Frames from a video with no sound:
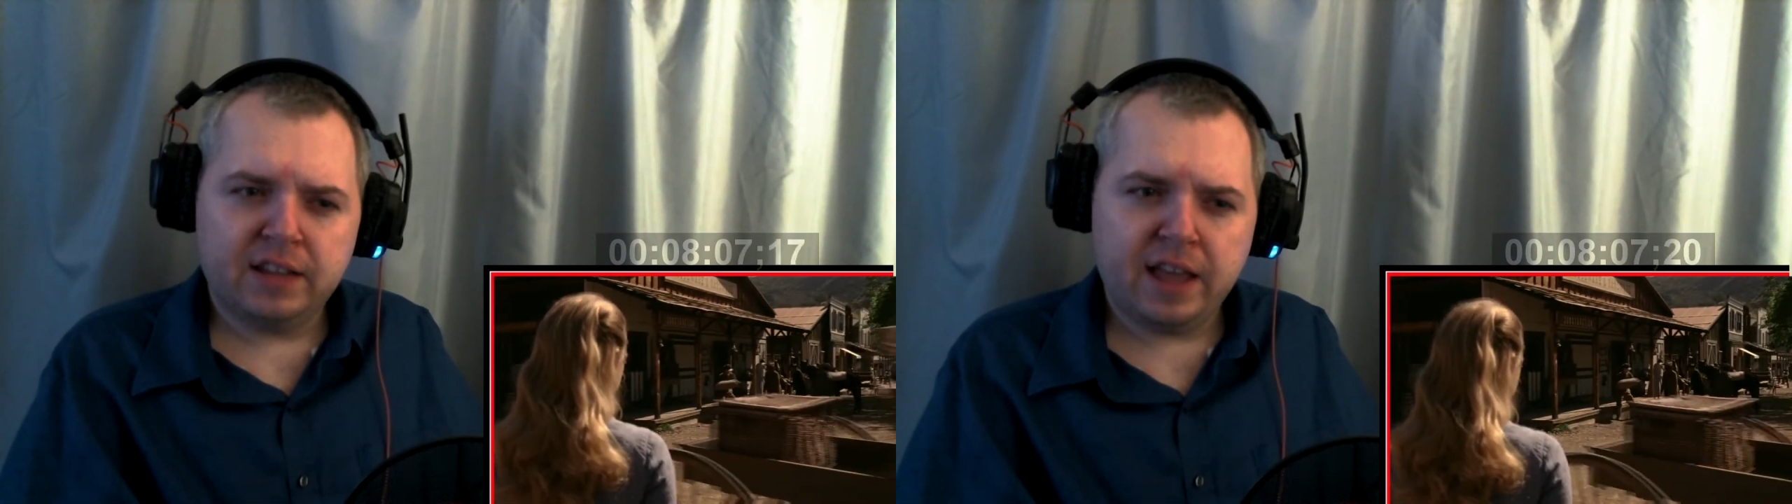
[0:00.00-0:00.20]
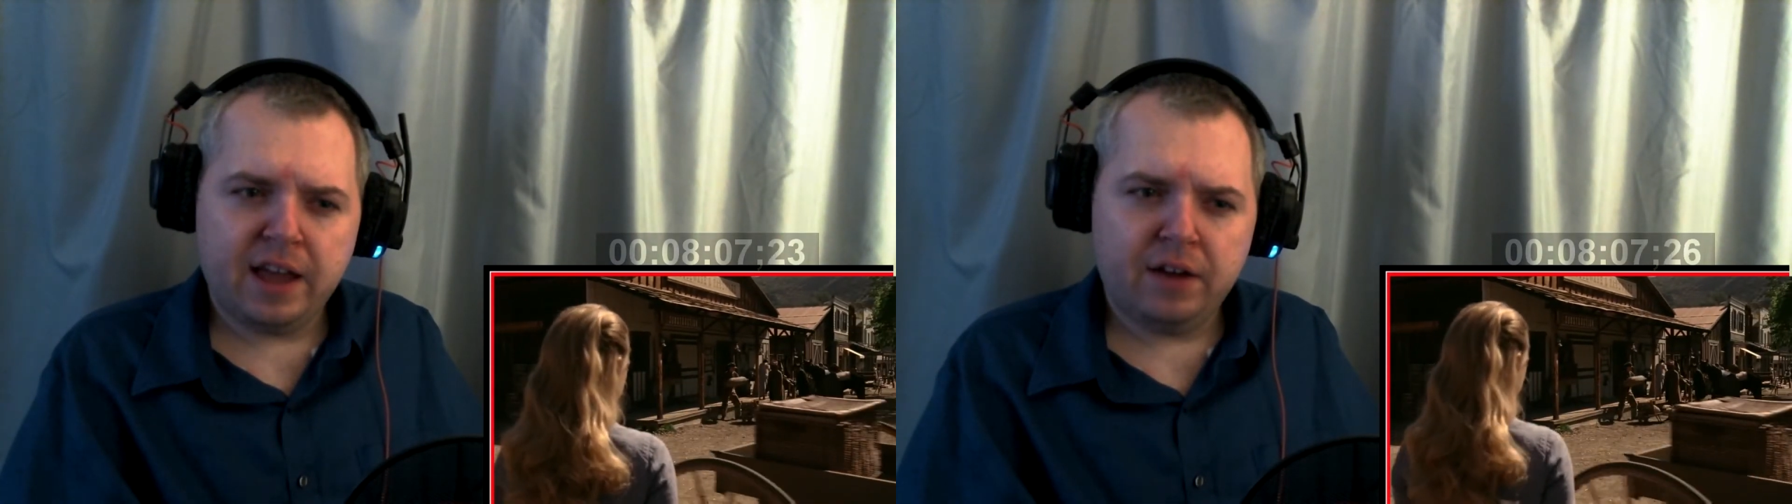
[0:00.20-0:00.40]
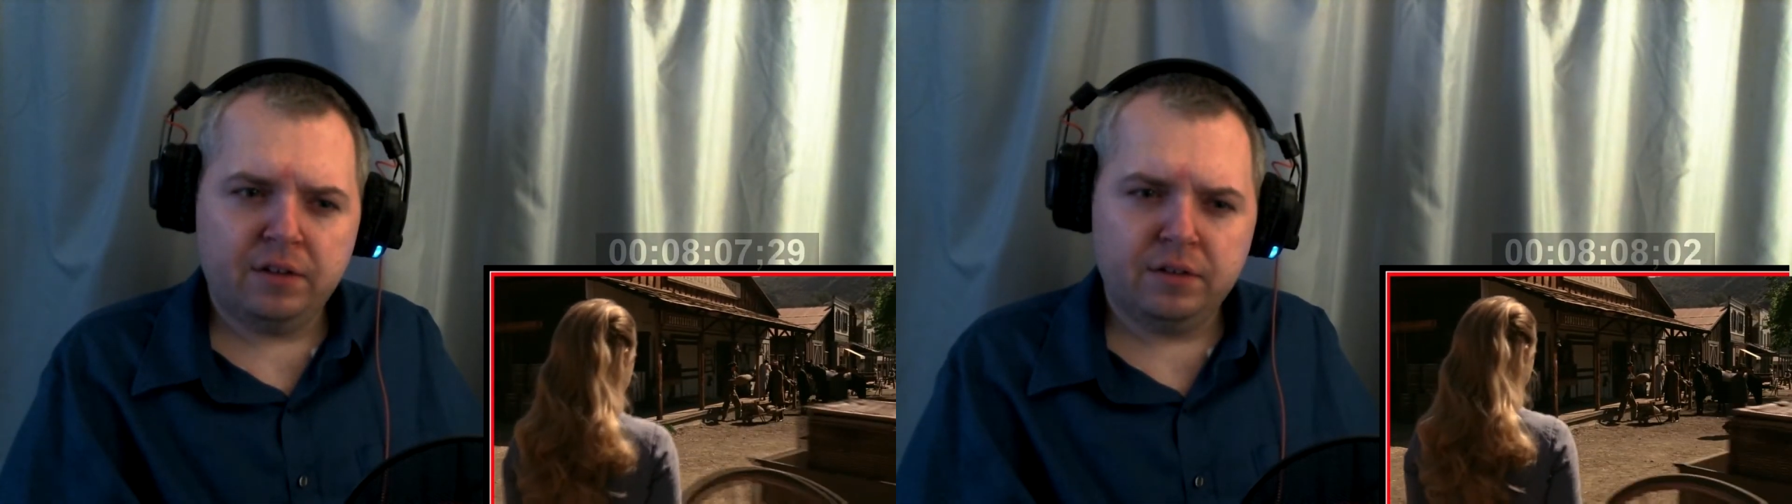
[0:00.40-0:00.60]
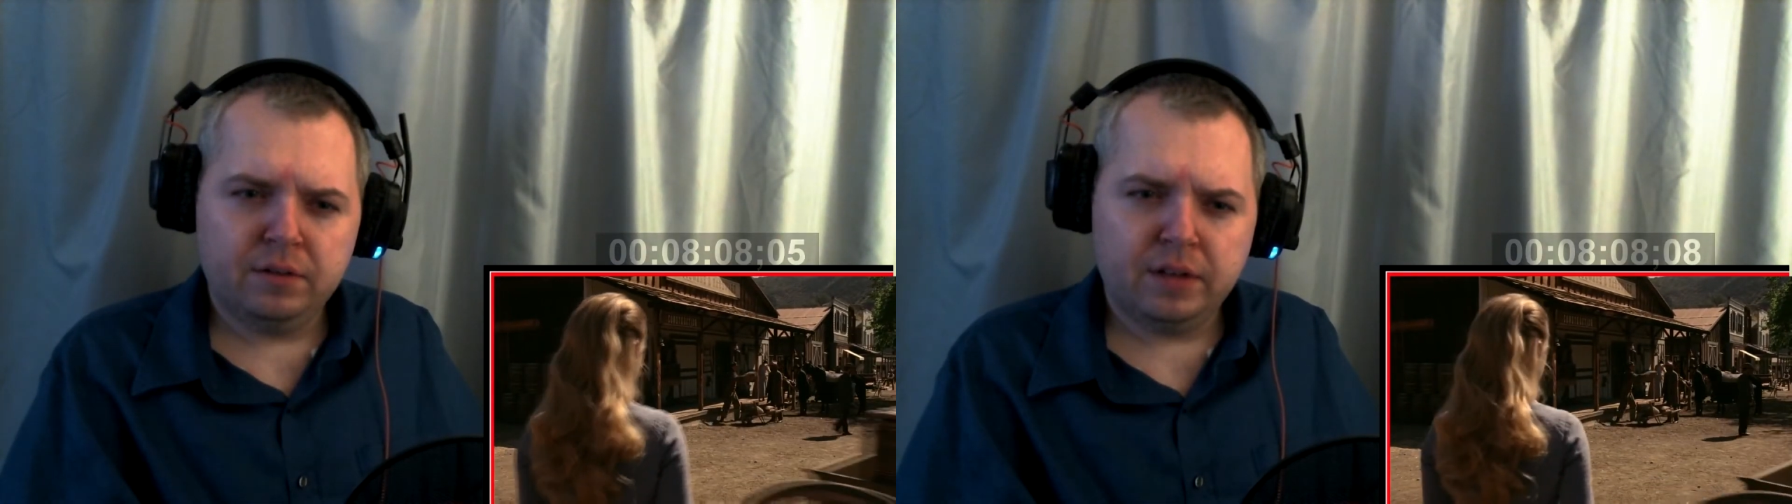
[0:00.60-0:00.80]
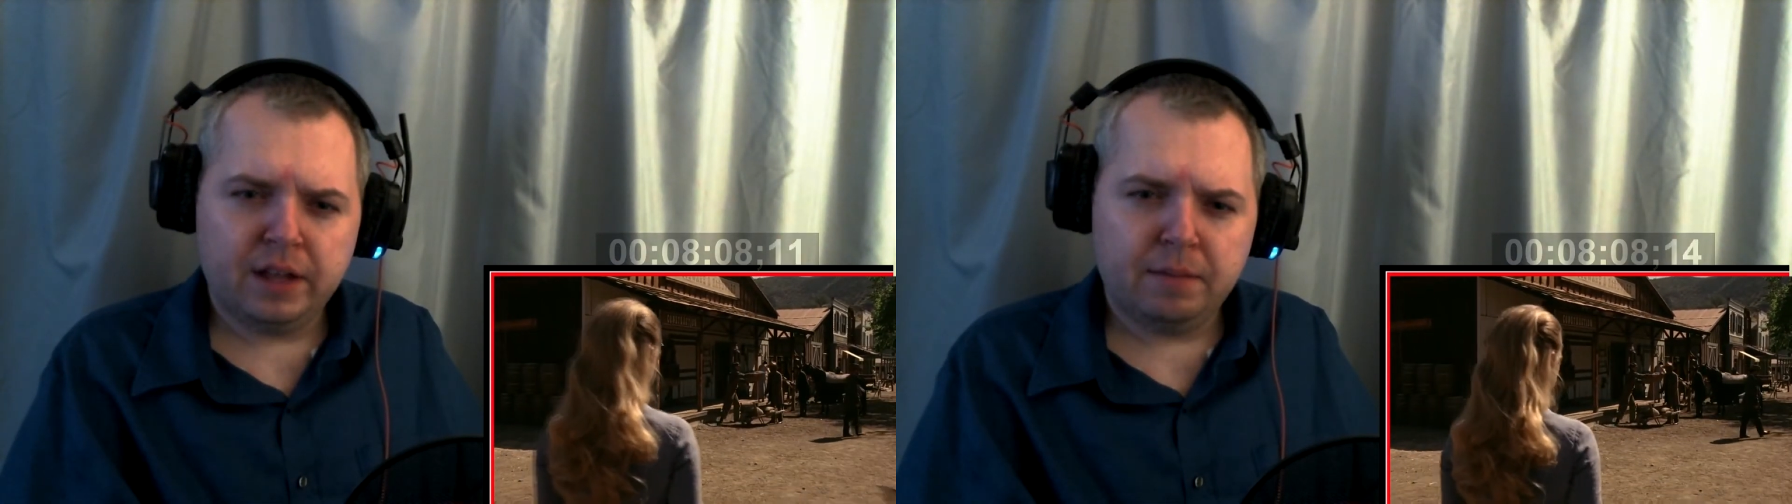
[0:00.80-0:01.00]

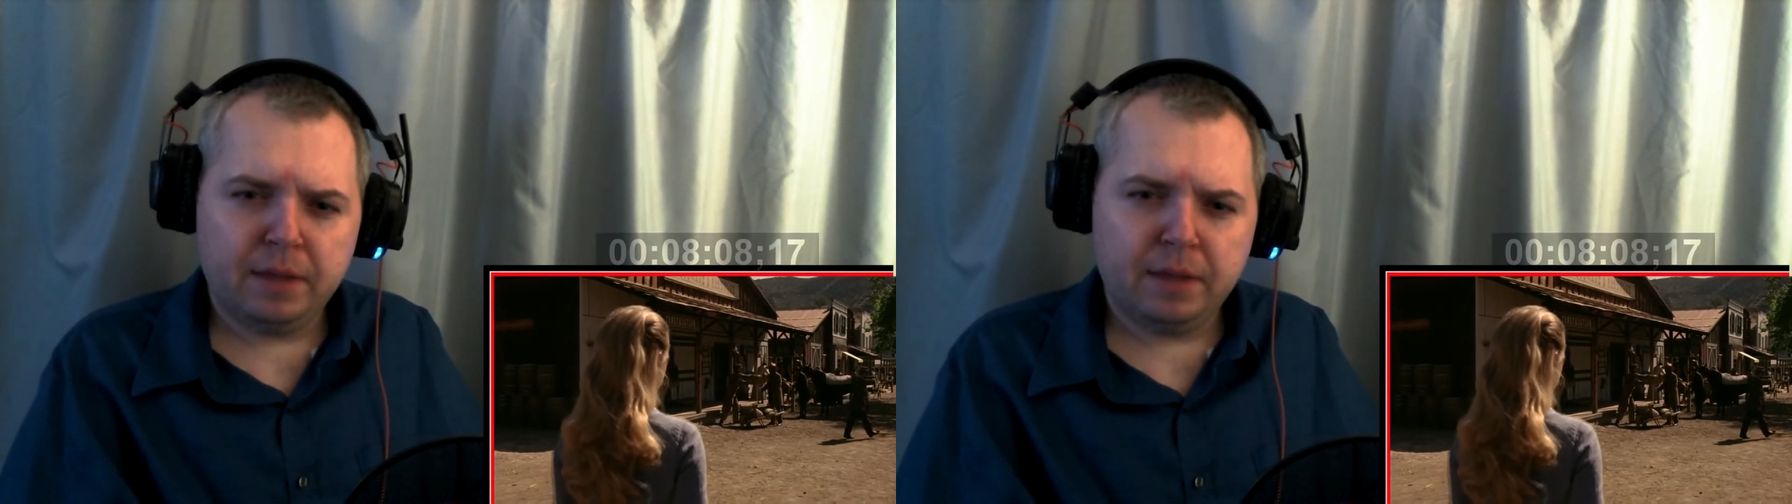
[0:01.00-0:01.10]
town that